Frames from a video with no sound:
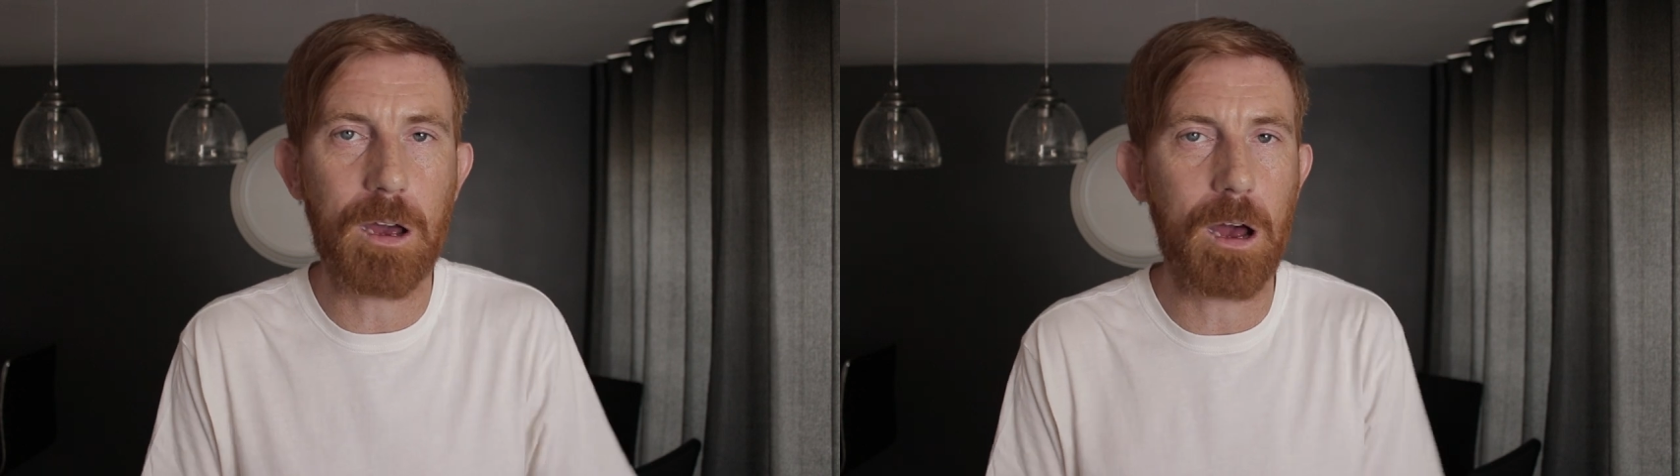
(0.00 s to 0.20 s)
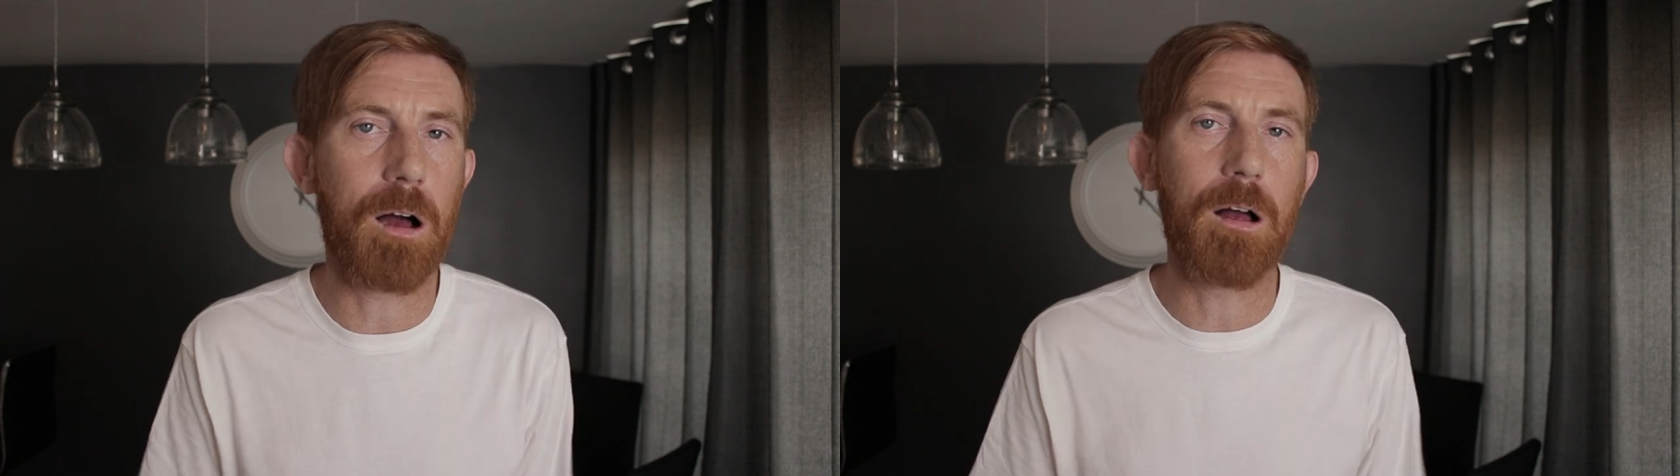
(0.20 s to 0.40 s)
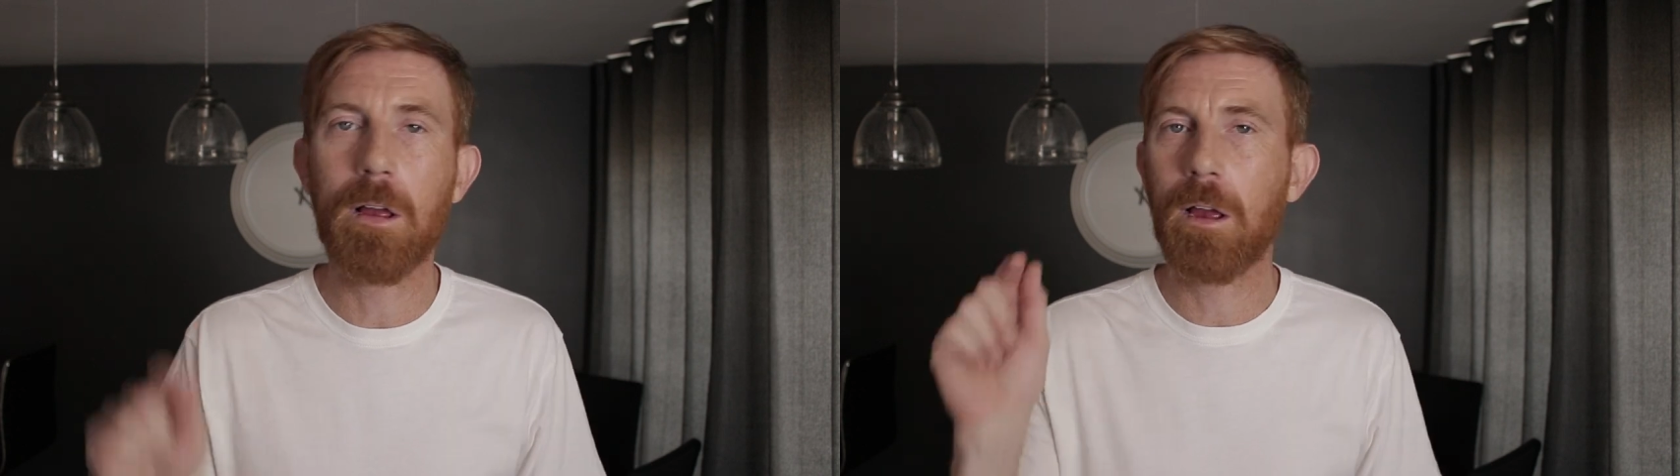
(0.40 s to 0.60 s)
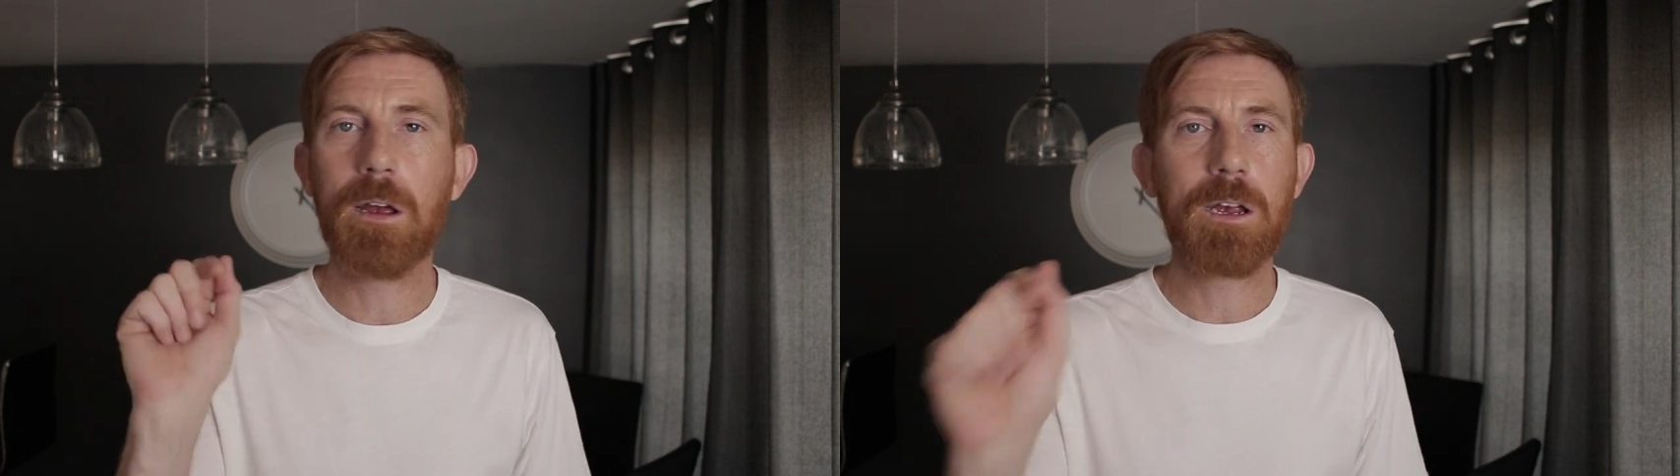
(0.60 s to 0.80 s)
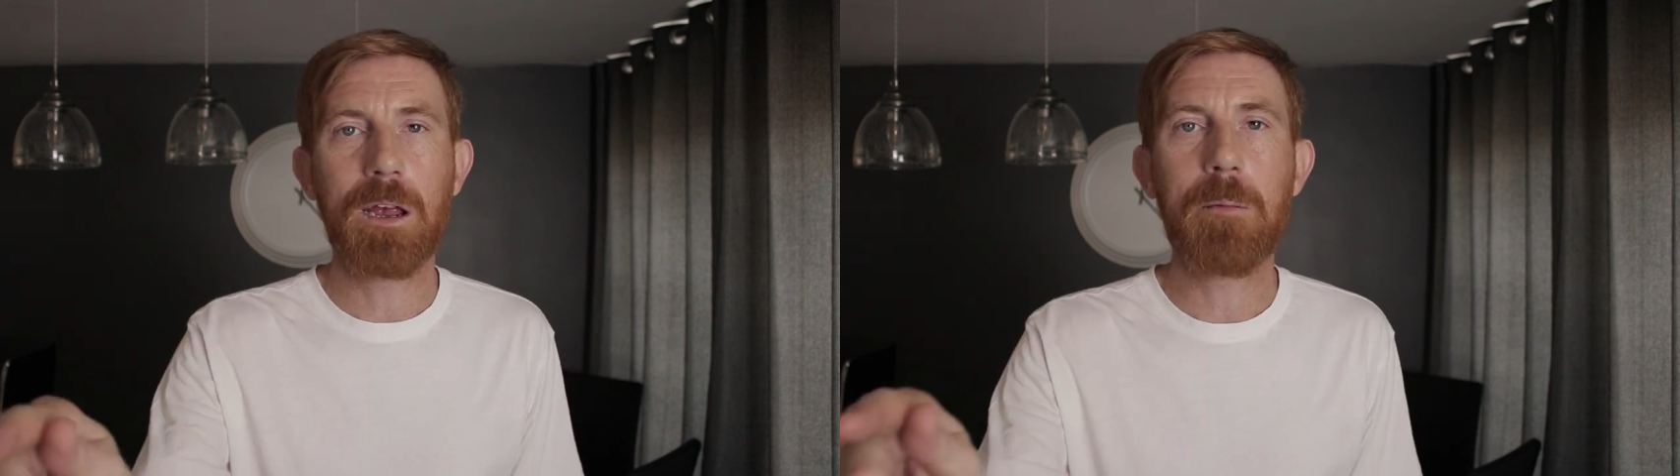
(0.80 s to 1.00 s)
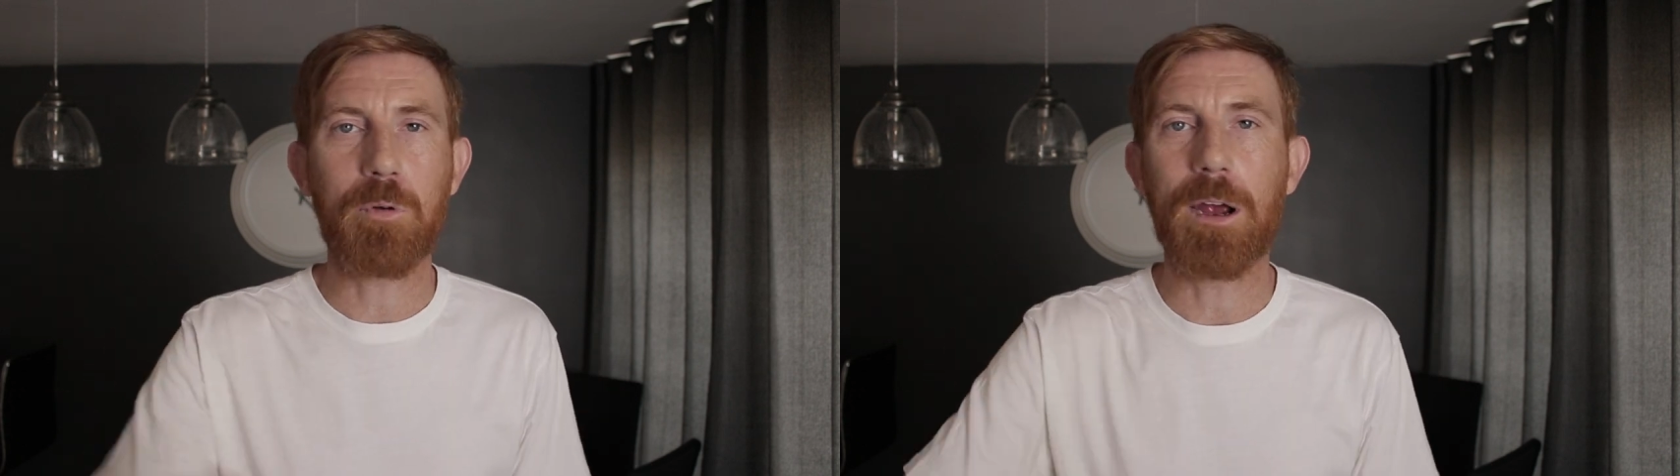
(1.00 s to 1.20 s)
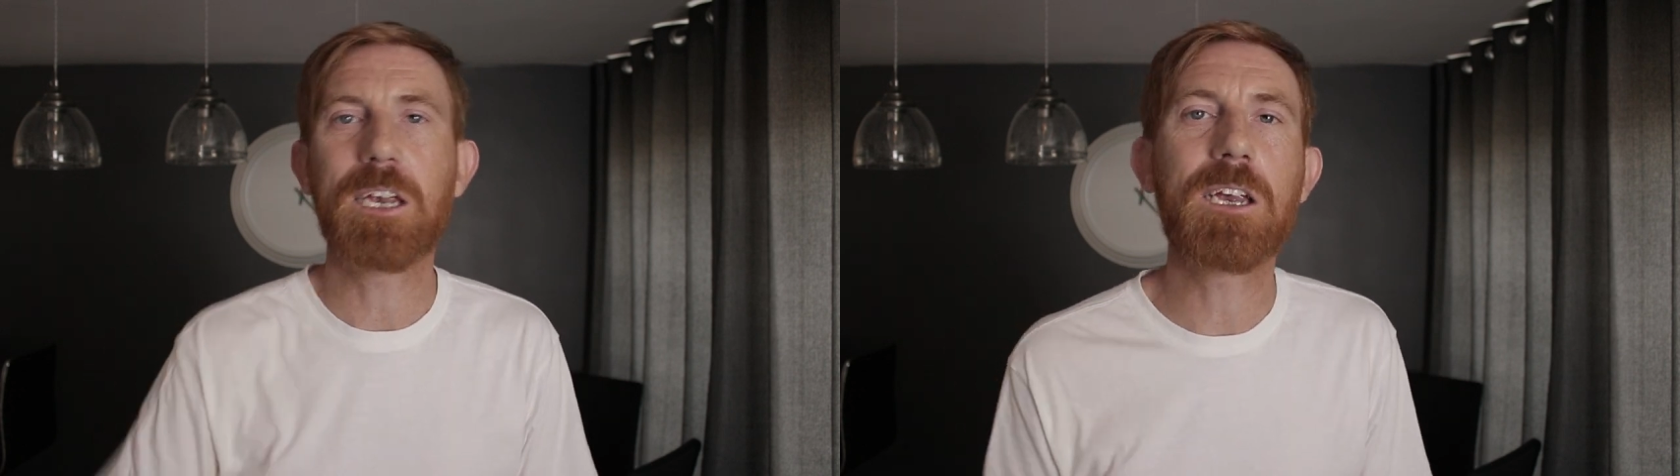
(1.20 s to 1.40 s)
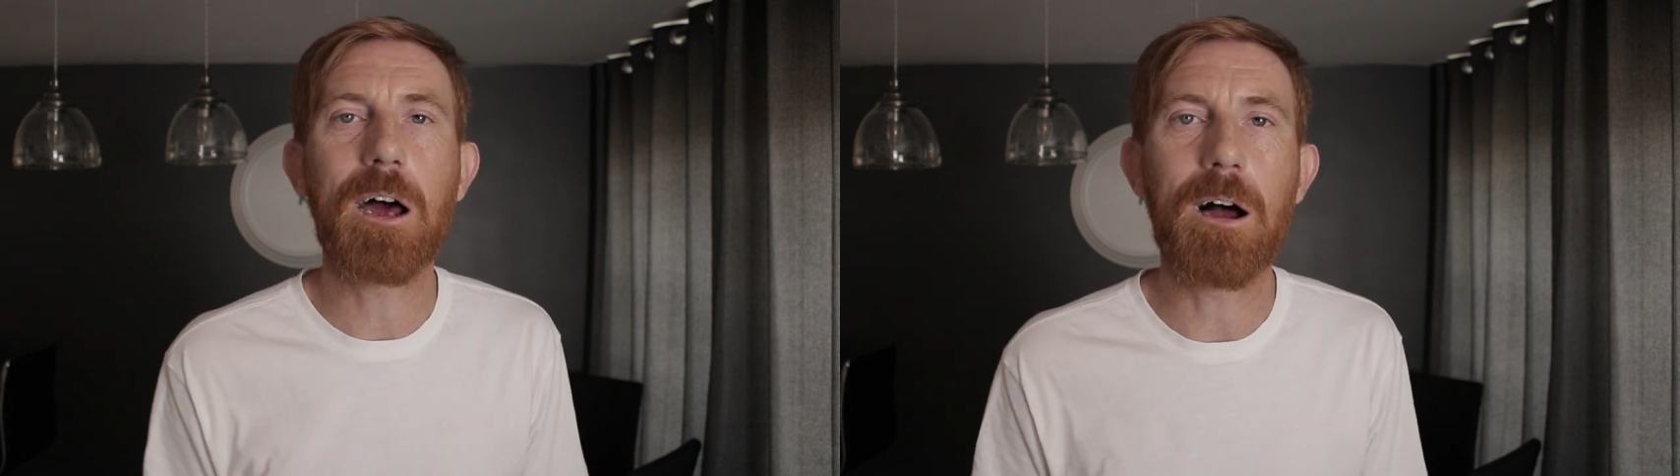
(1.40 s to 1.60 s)
car. Press
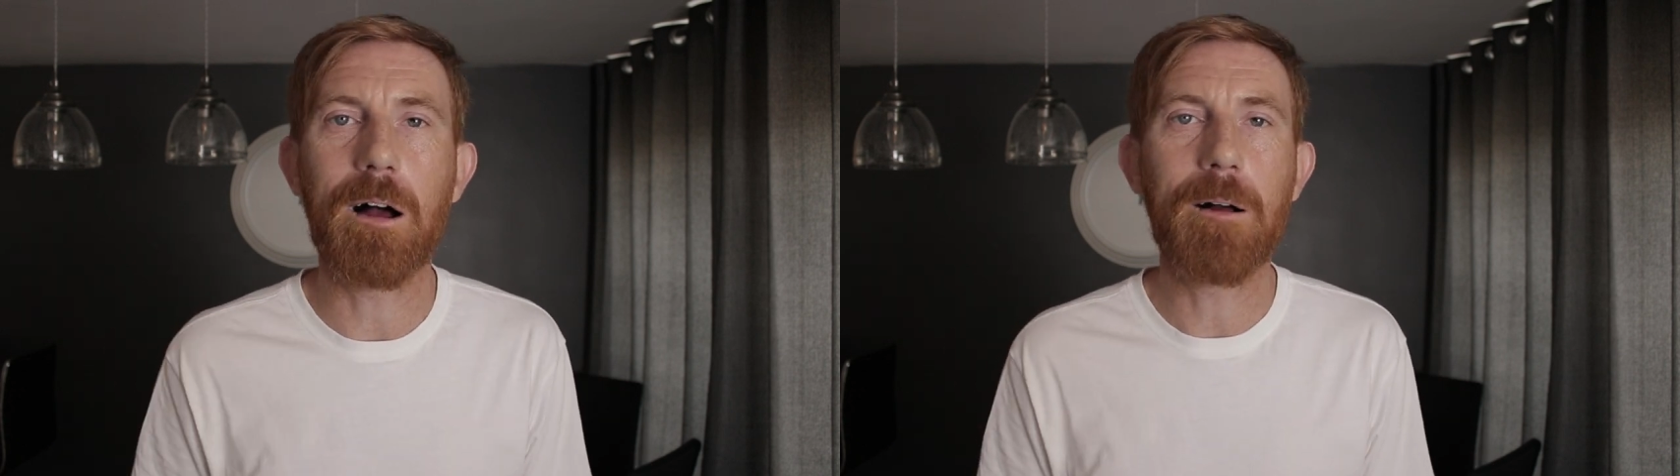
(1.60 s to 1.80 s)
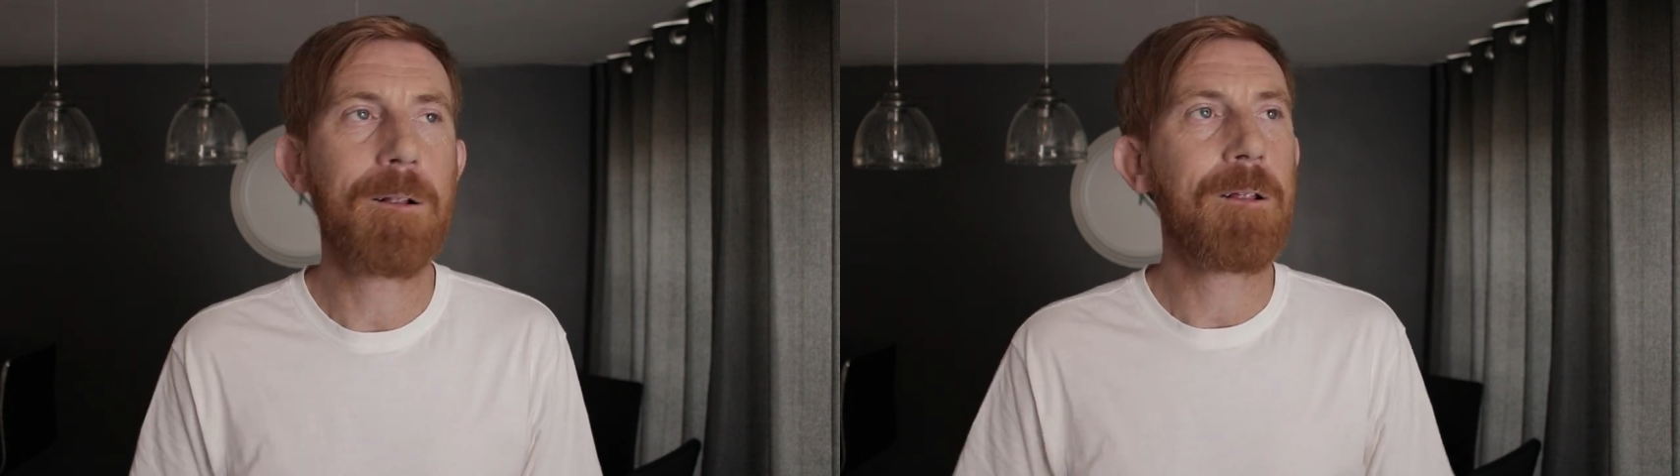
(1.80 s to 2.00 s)
start.